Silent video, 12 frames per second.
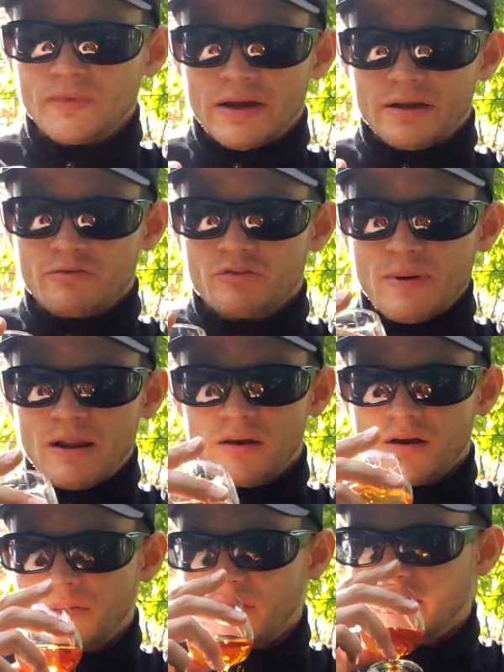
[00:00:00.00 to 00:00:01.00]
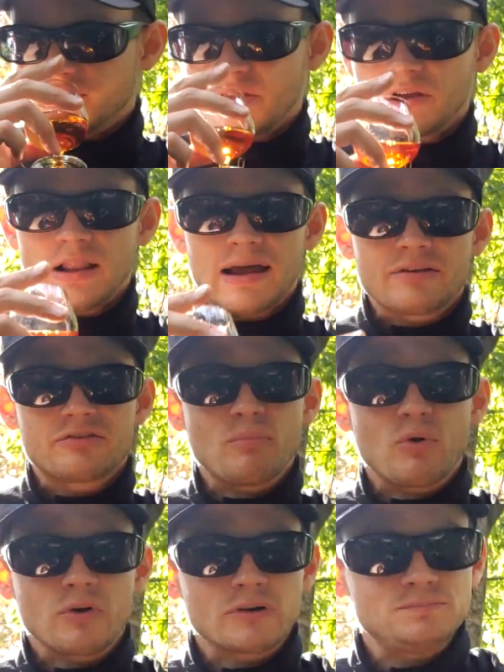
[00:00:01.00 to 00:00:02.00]
I can smell it on the edge of the glass
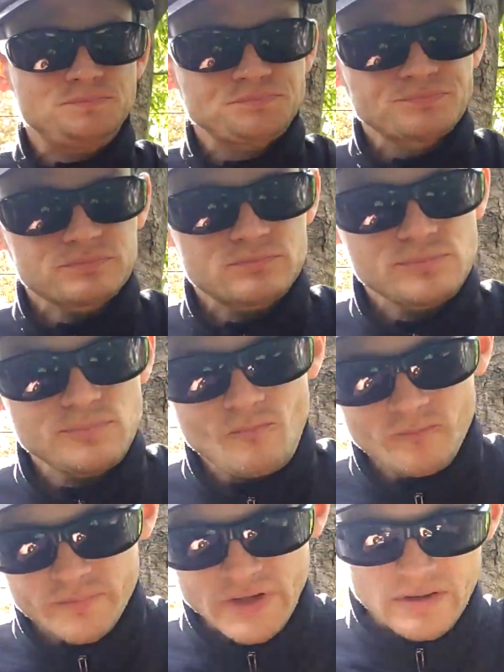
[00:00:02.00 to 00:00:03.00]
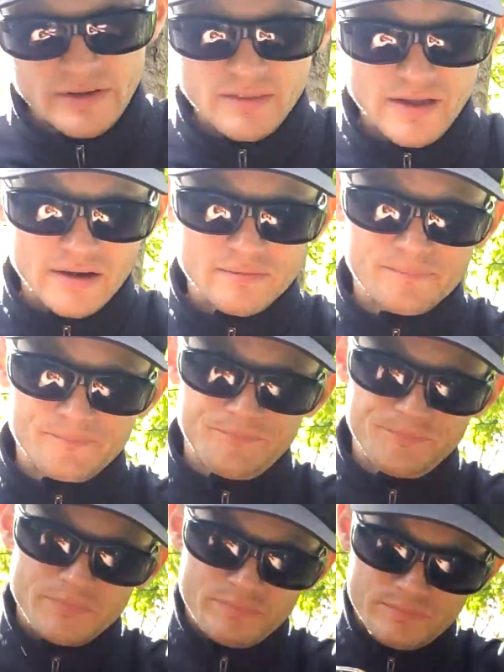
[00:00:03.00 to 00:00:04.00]
more. Like that
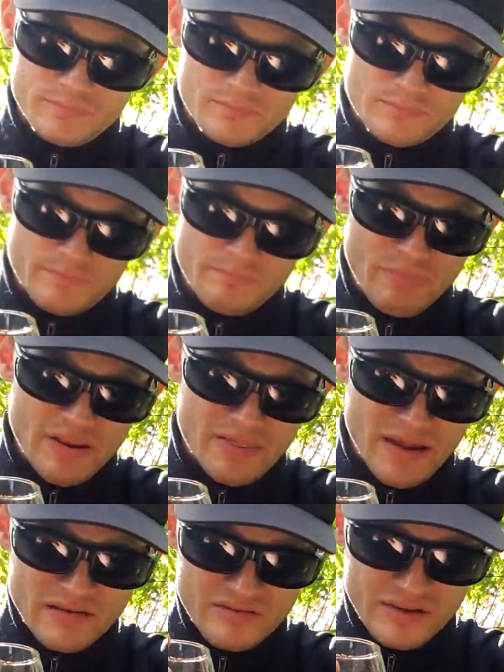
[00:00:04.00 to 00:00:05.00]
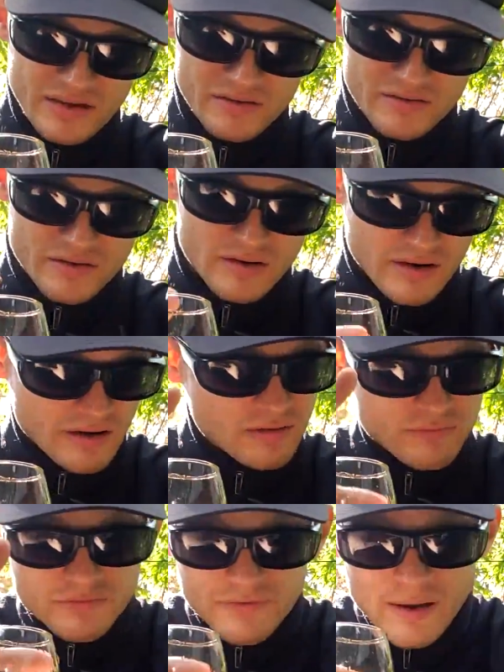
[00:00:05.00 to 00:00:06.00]
bit that sits and kind
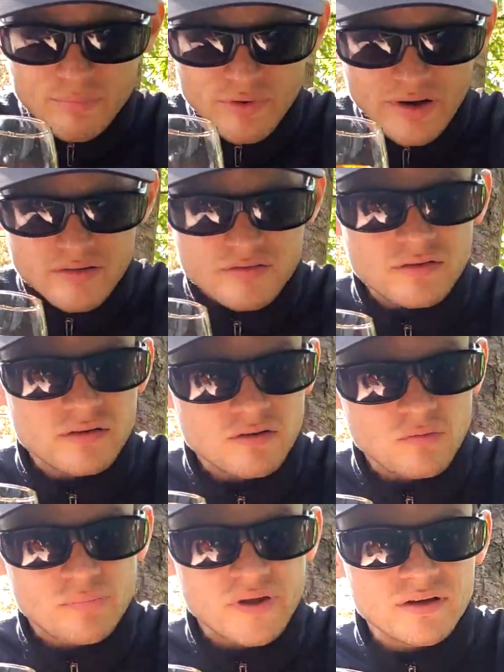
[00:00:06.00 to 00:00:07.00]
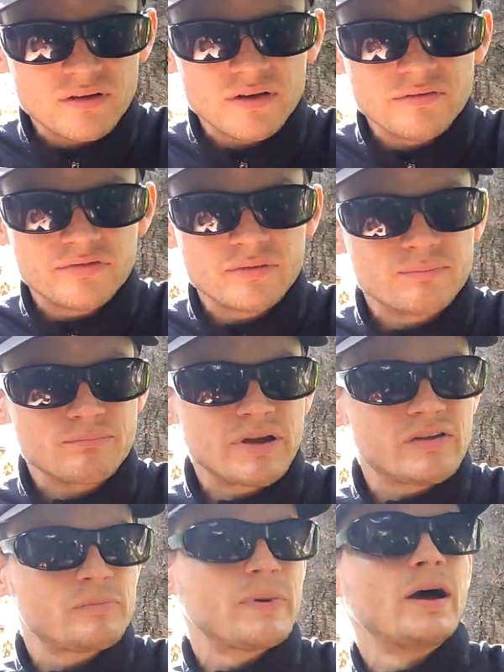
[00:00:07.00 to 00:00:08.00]
of evaporates a little bit, leaves some
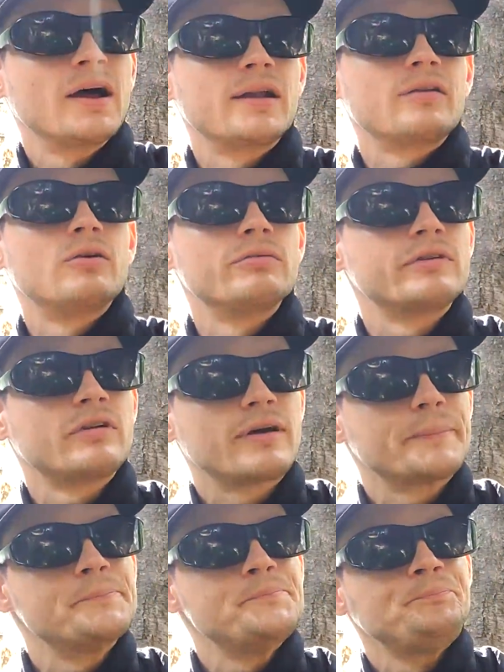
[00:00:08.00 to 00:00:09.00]
bits behind over time.